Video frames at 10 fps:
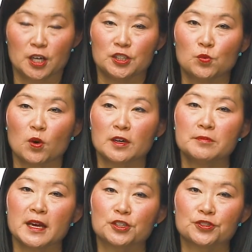You want to
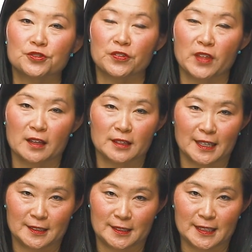make sure that that
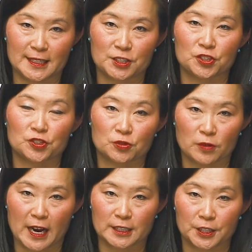leg stays
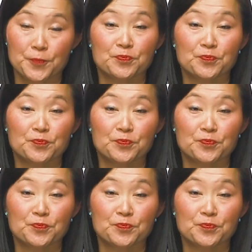straight.